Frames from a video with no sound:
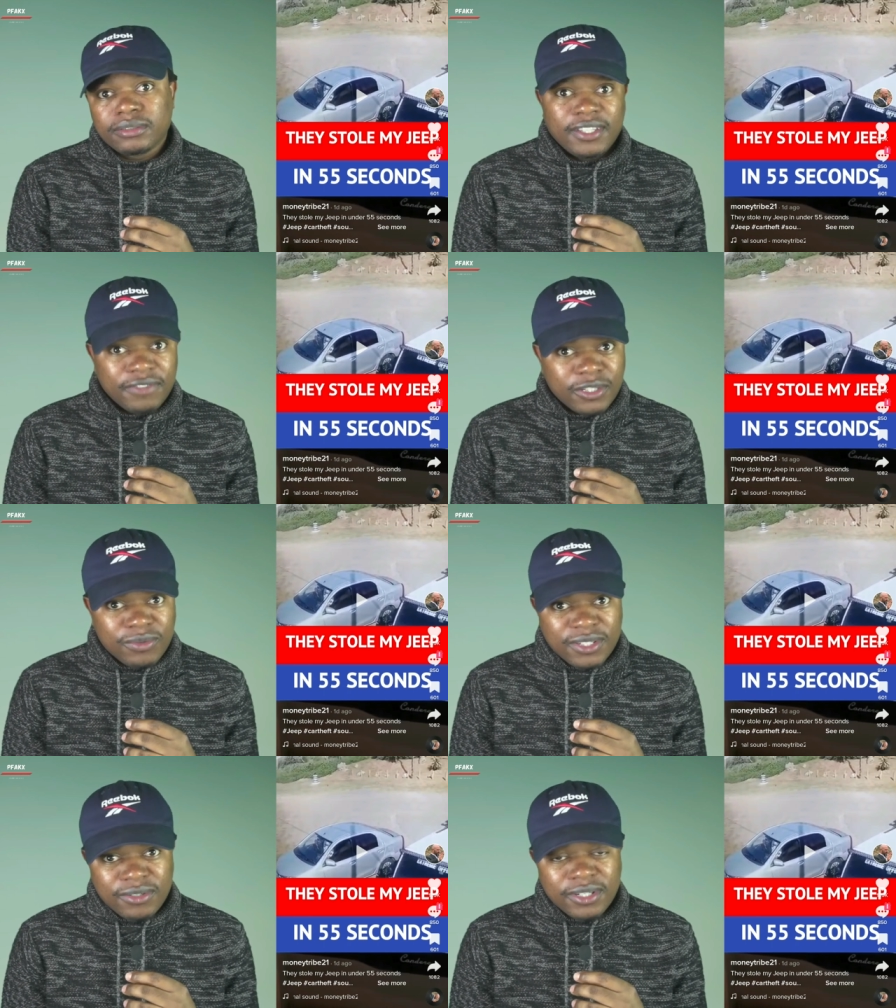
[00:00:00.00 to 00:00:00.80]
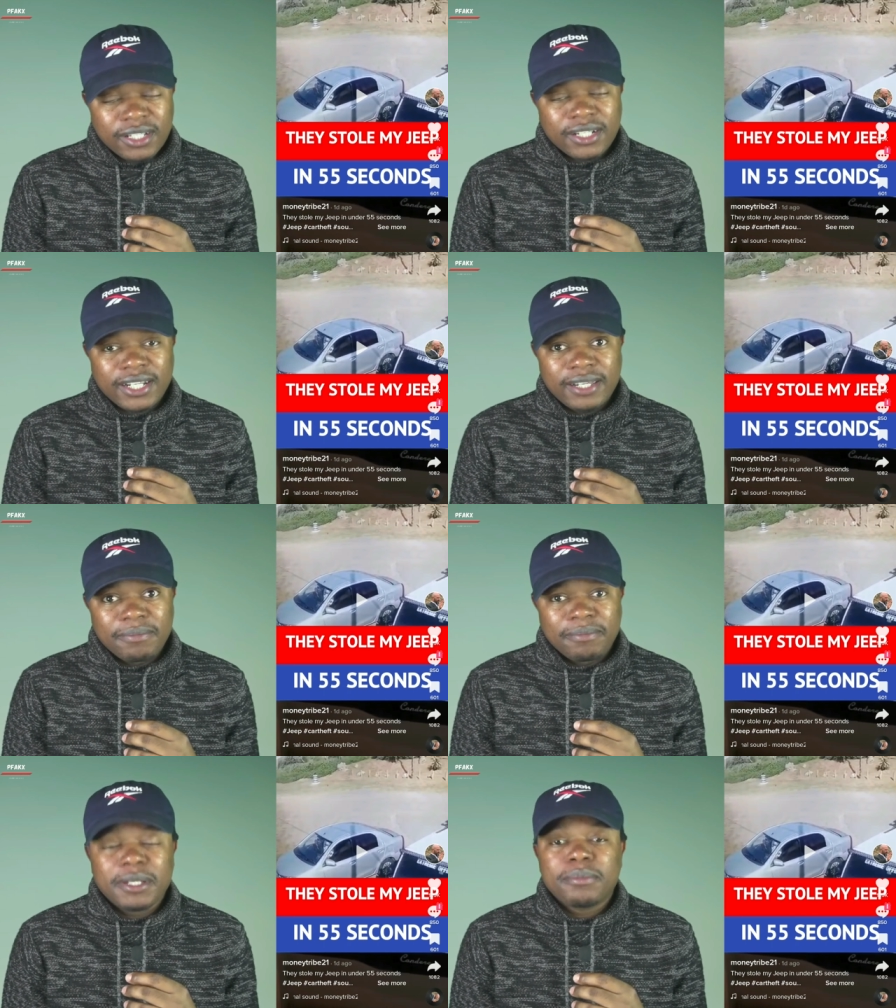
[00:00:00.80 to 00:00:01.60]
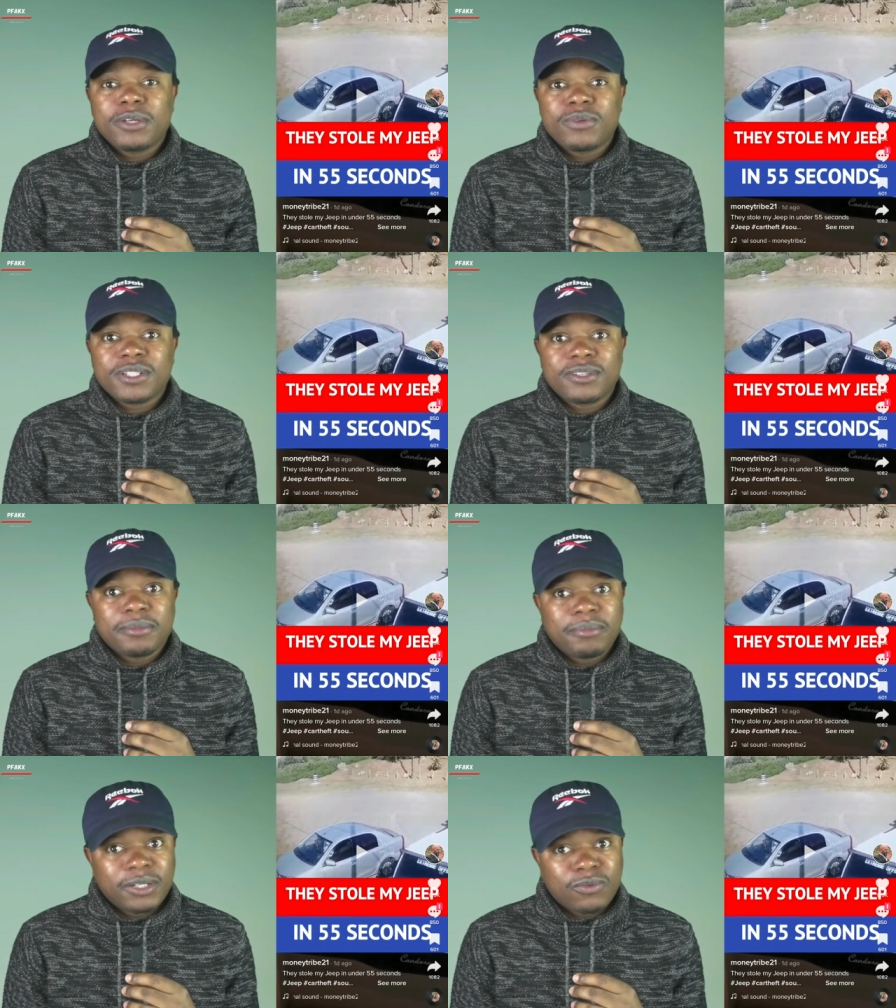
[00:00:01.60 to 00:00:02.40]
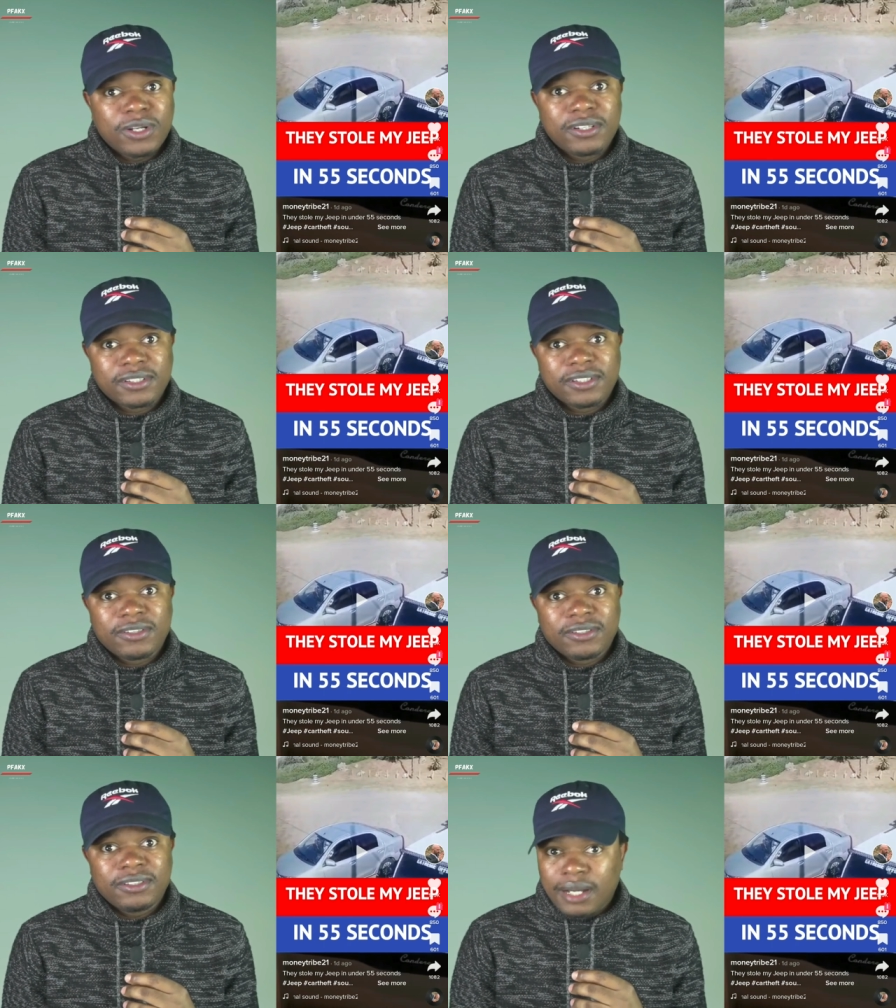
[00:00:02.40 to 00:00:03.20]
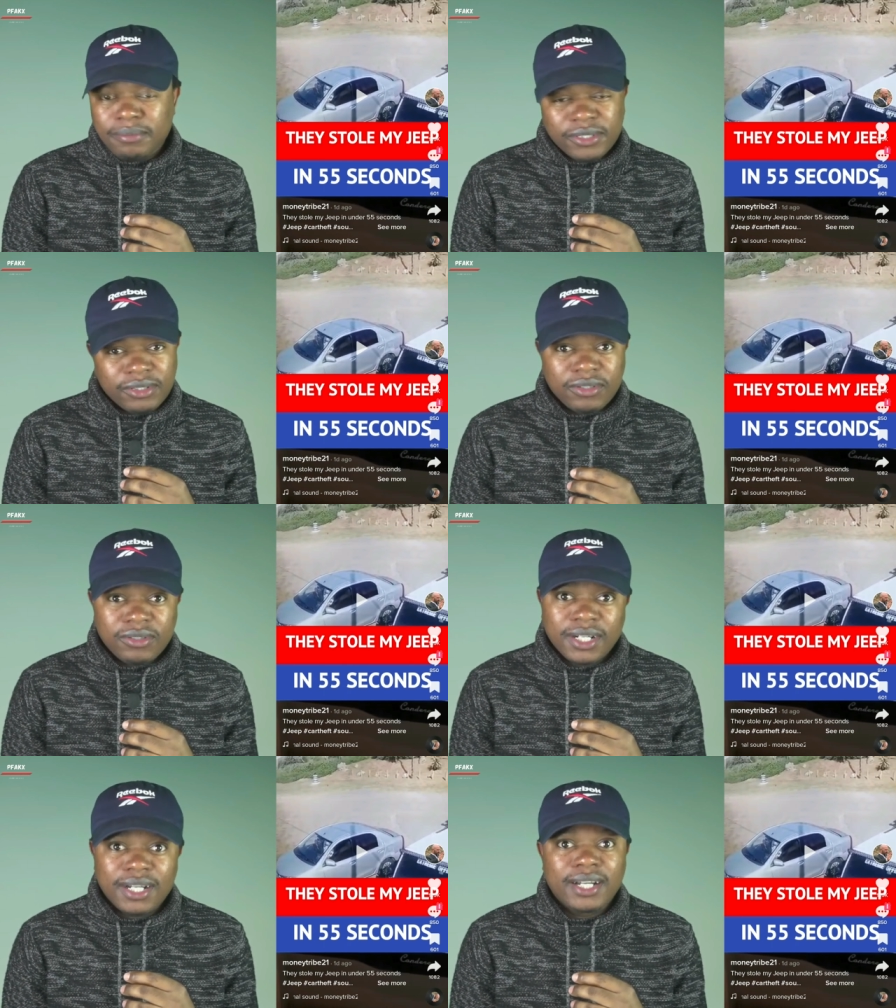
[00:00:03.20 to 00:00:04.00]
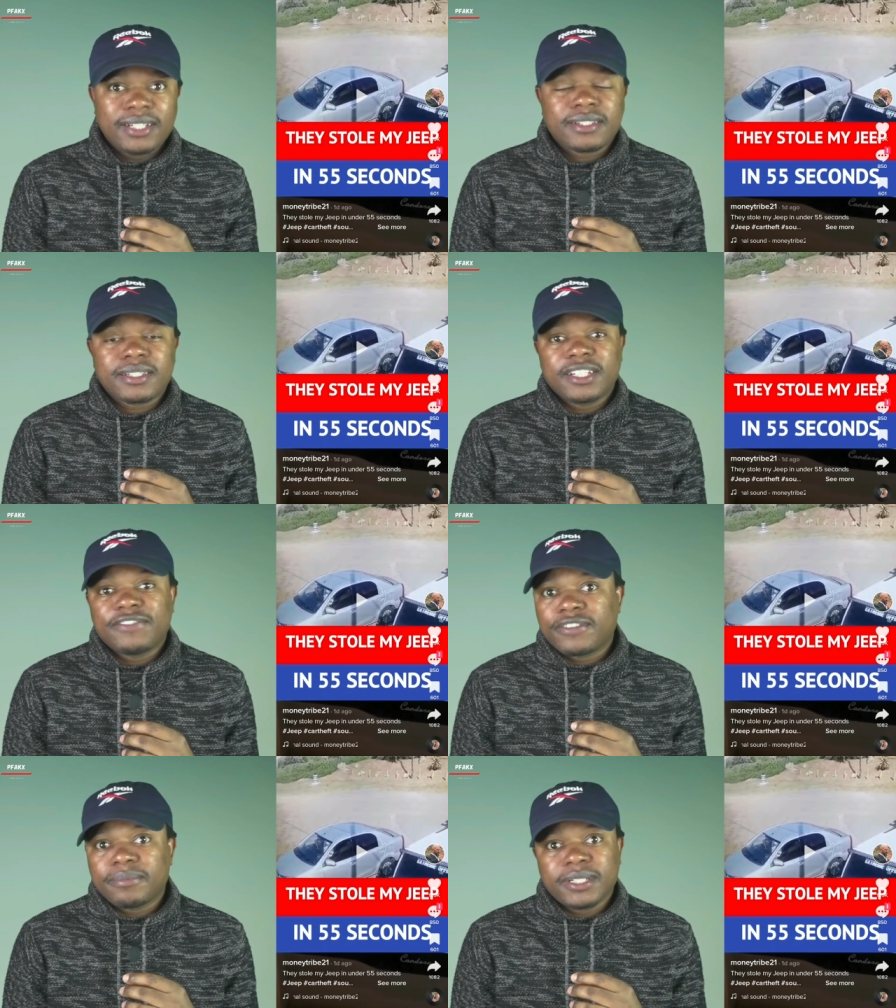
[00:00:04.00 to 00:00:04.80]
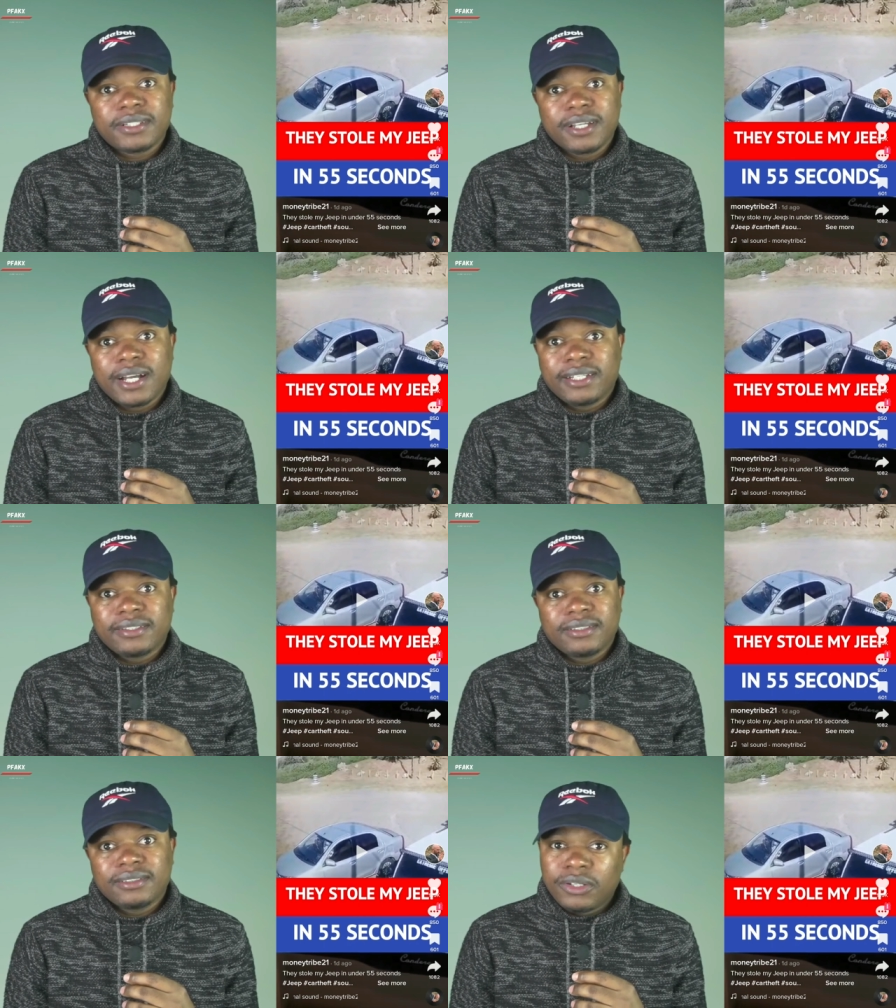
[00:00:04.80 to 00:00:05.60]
If this was not a crime, maybe it was gonna be a world record. I'm sure no car is safe from these guys.